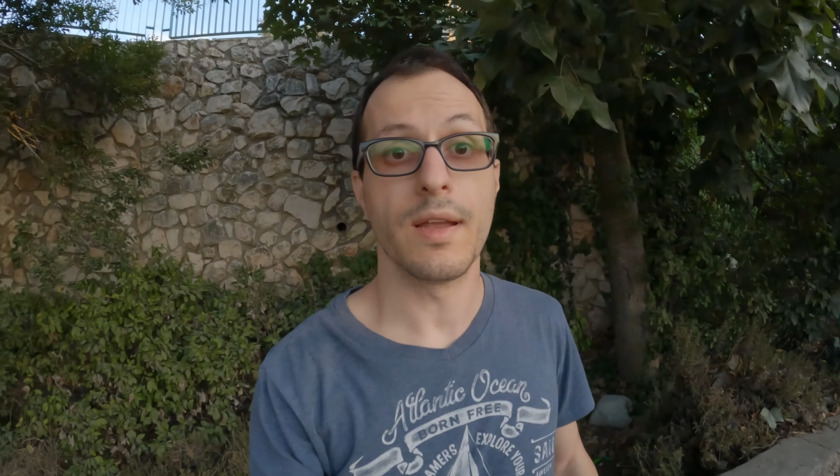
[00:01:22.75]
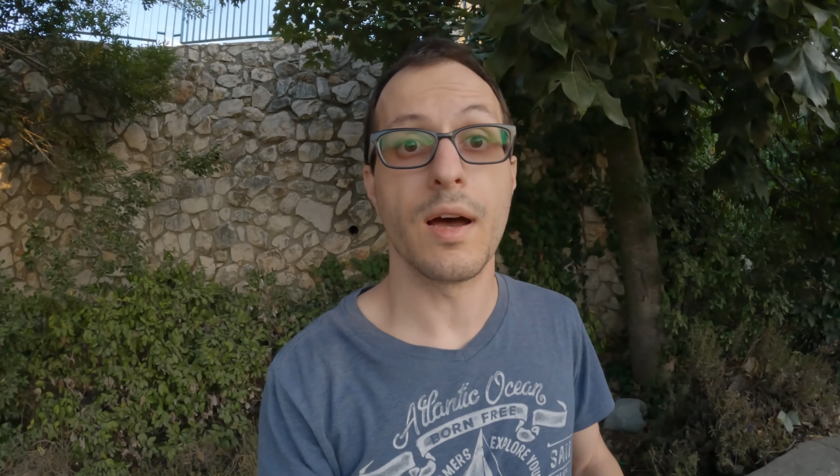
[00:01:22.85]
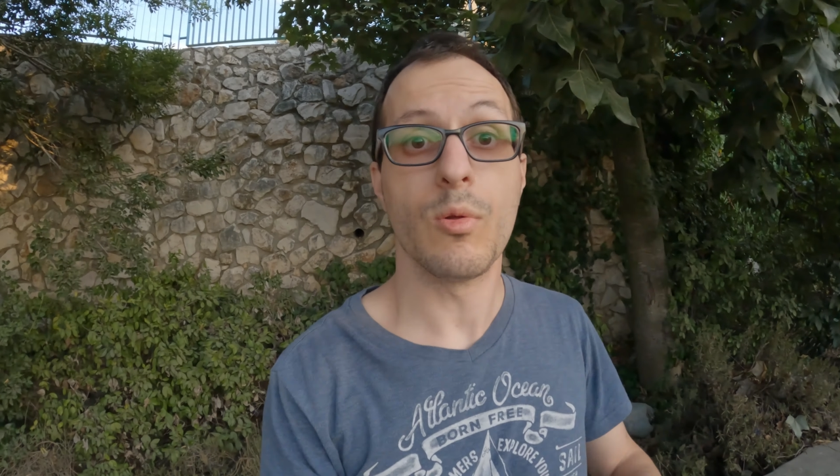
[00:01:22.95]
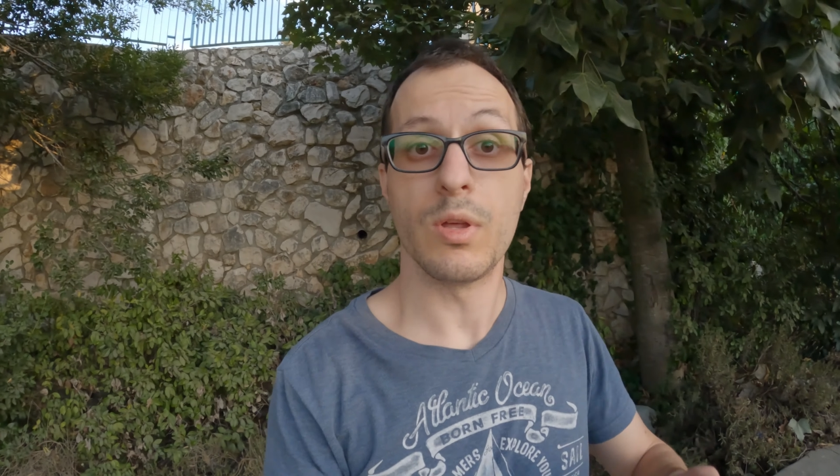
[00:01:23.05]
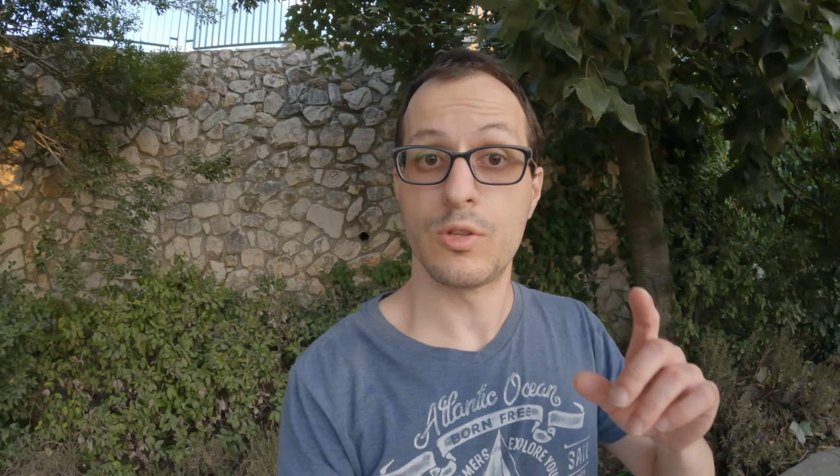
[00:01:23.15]

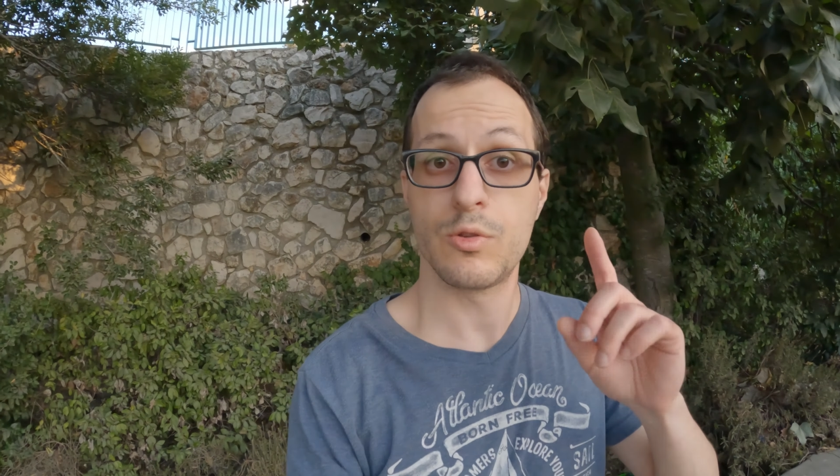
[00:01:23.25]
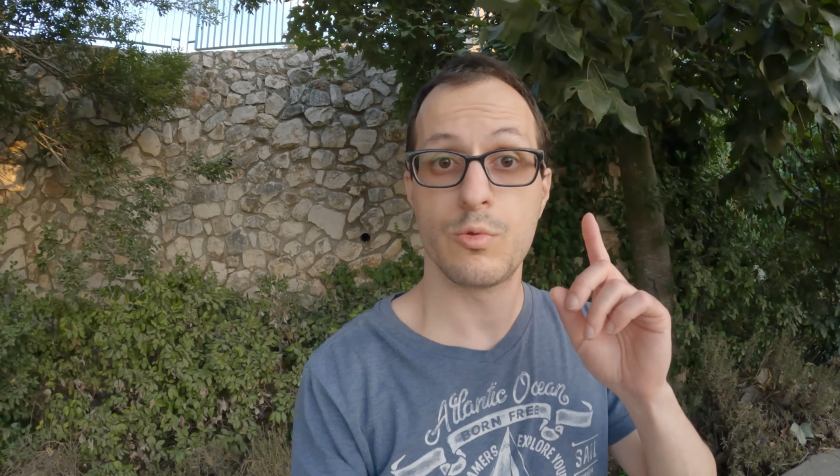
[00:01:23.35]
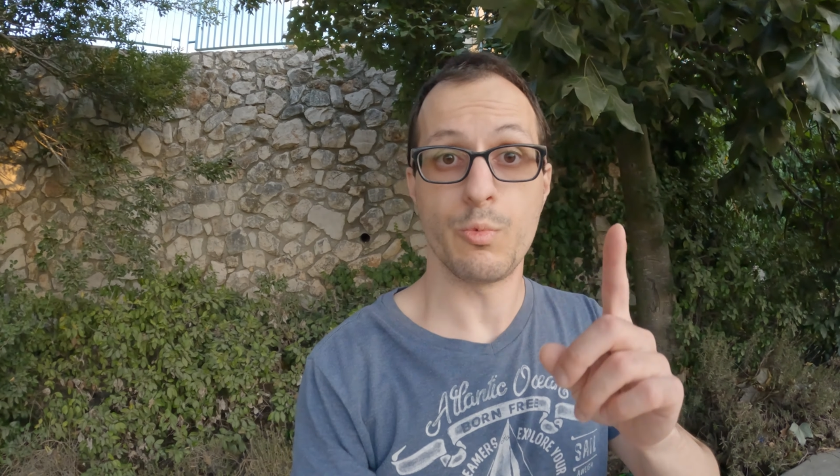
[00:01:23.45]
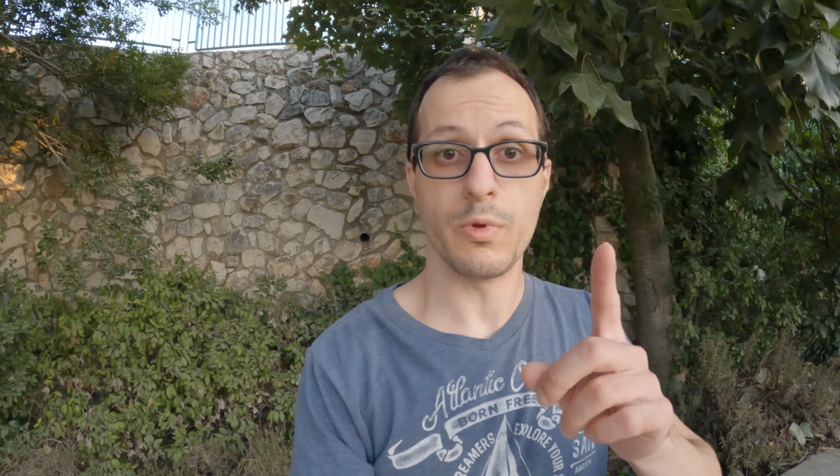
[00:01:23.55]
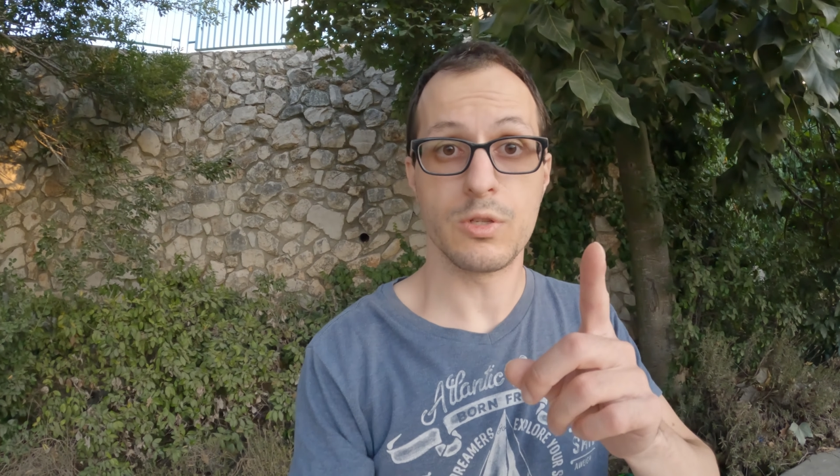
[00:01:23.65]
Now let's
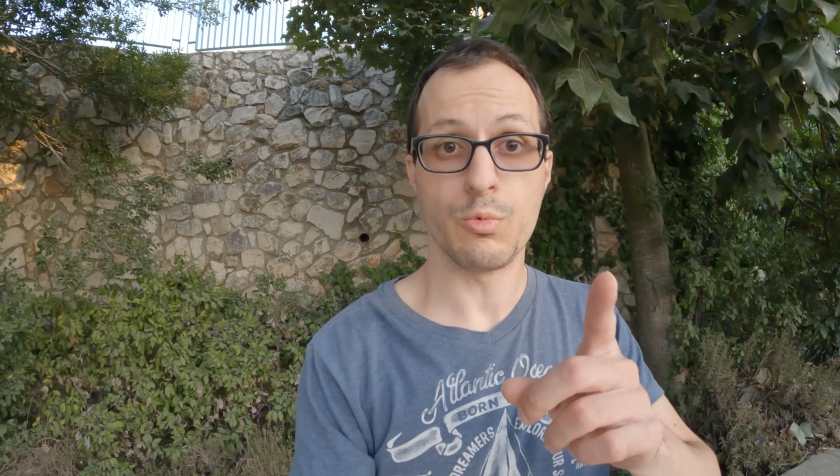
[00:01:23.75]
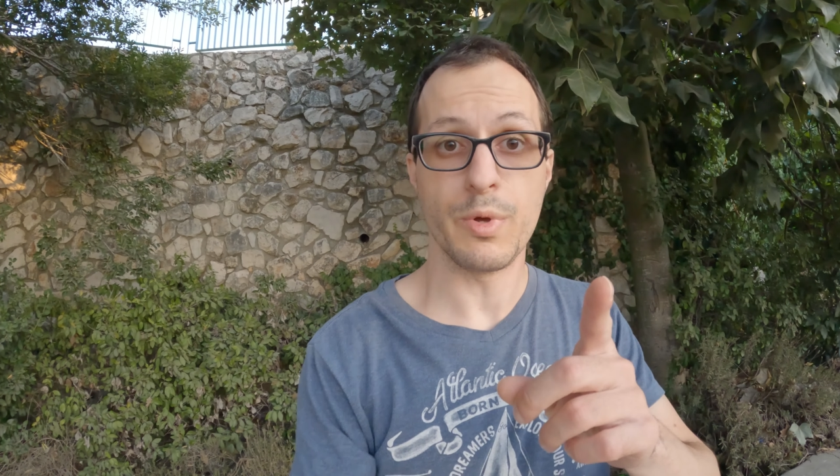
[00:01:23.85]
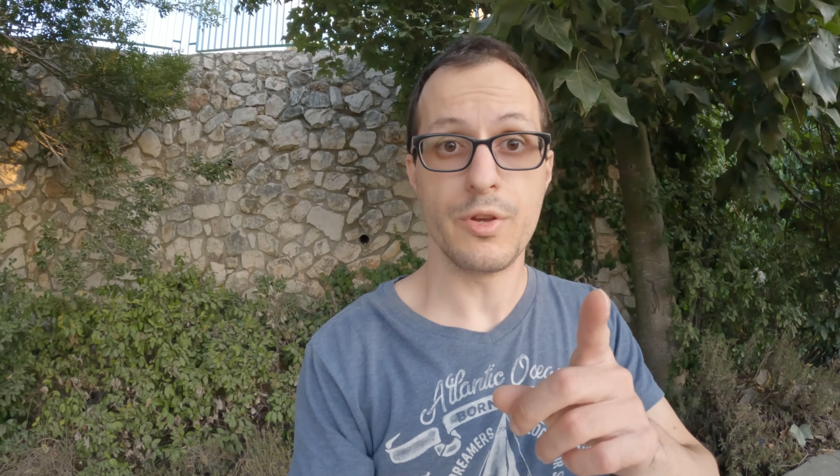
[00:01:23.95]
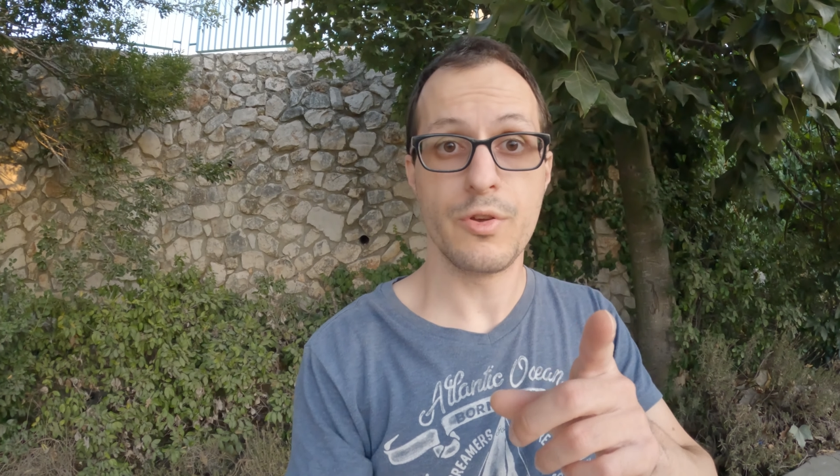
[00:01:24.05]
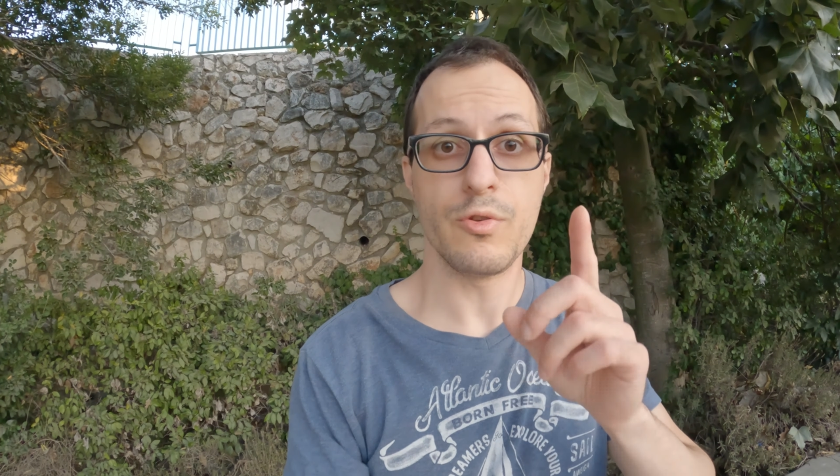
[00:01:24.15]

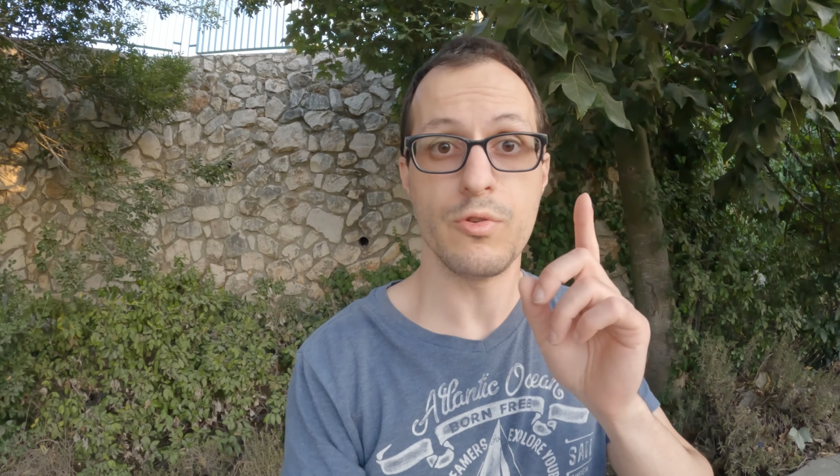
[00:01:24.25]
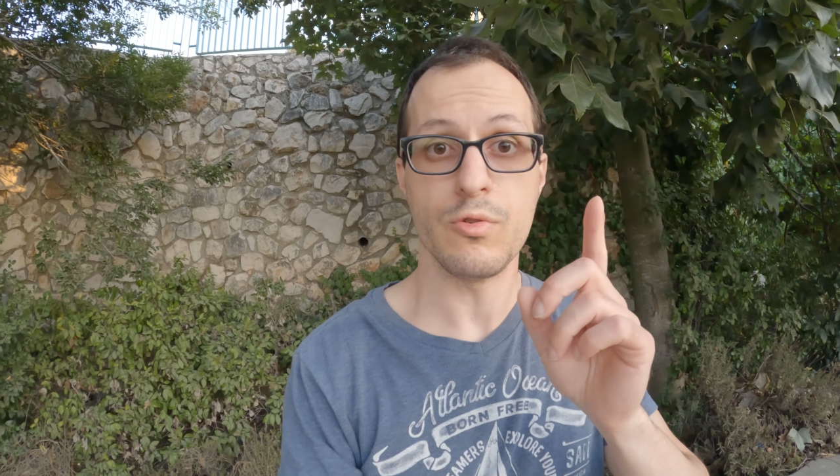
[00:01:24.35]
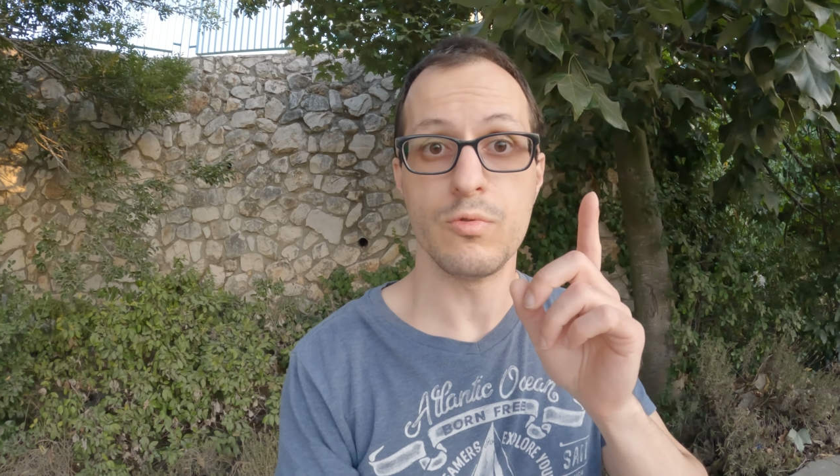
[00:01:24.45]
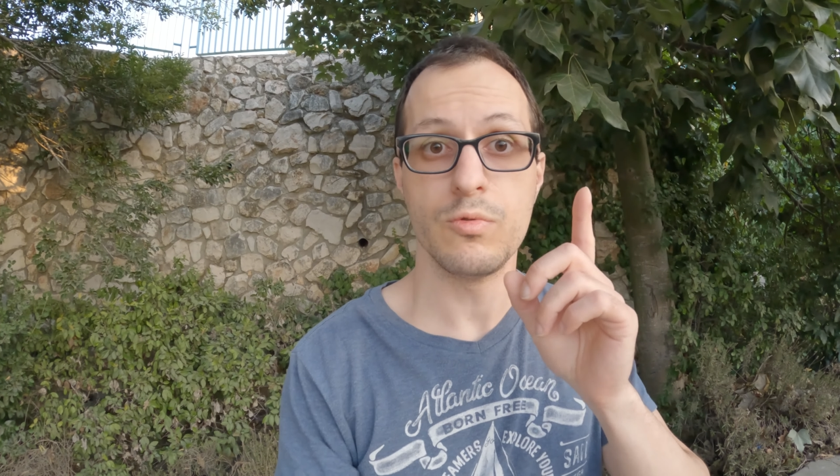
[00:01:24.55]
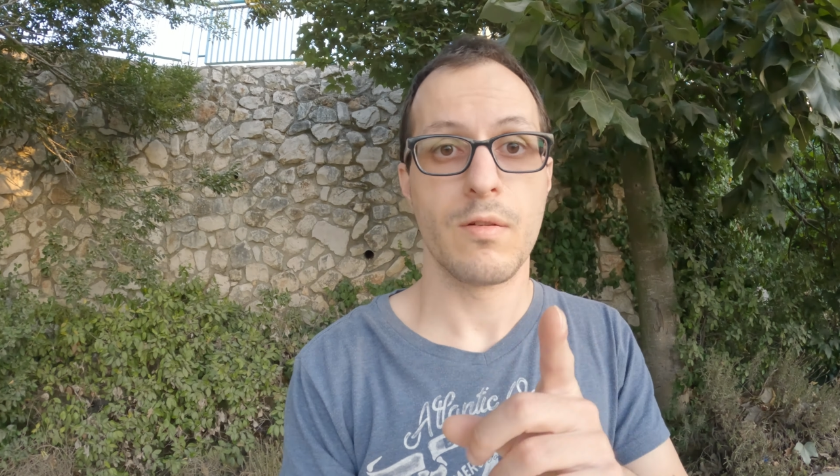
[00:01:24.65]
switch
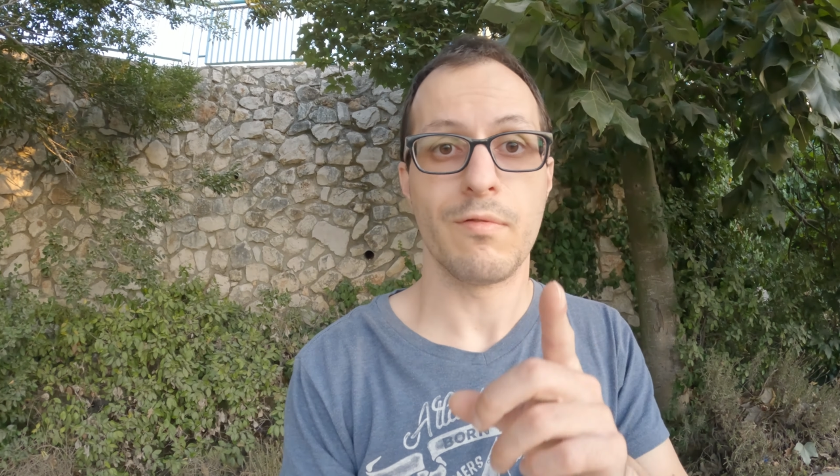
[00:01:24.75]
to